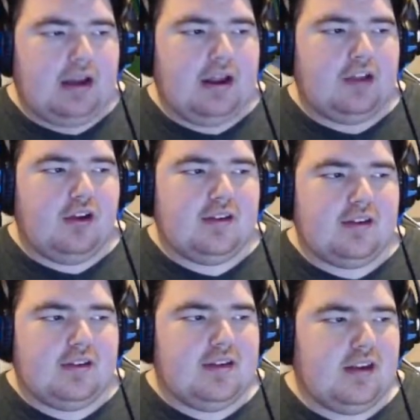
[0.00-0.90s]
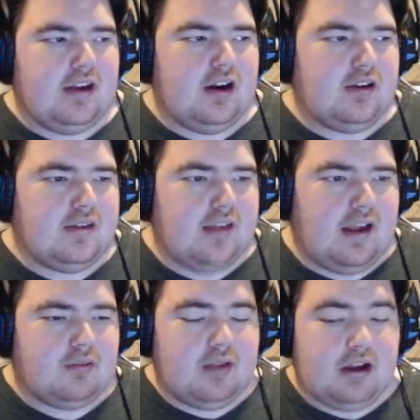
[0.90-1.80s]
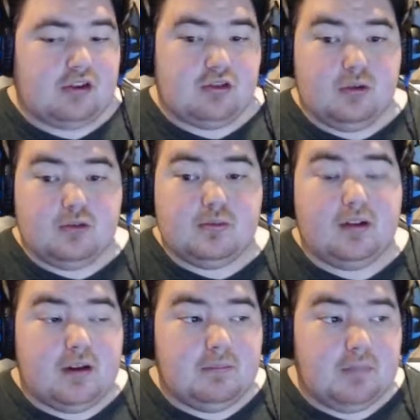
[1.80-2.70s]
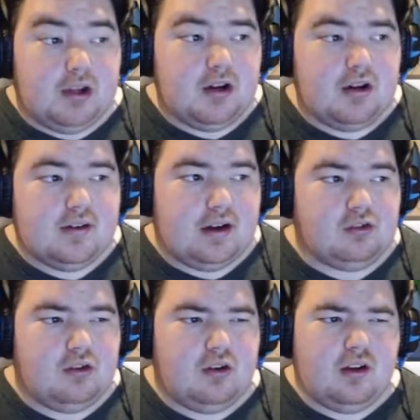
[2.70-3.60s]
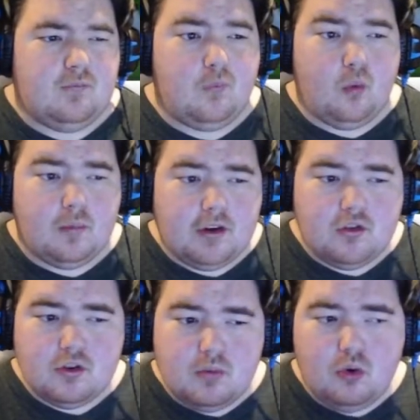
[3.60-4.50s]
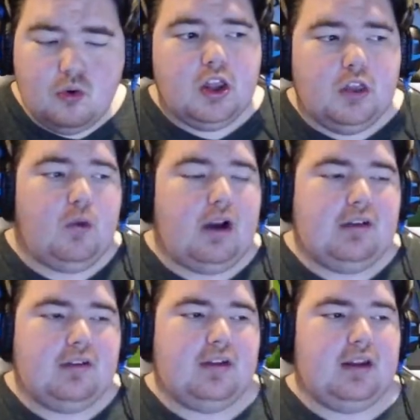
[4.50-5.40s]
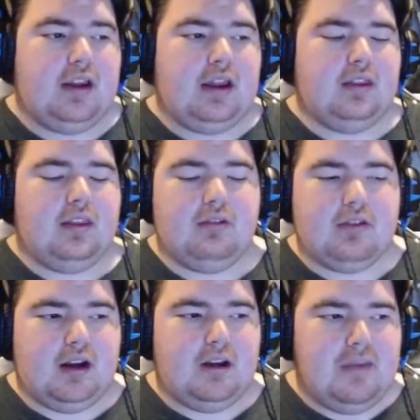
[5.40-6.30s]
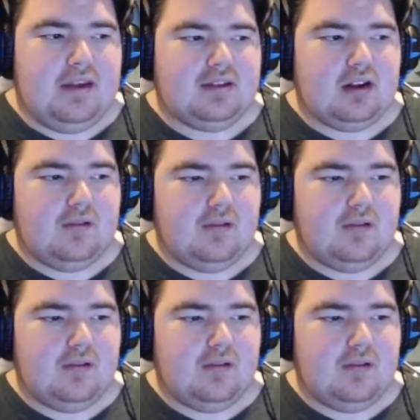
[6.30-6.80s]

as you guys can see here, this house was actually supposed to be a lot bigger. It's actually like a four bedroom home, the one I was looking at, that was kind of based off of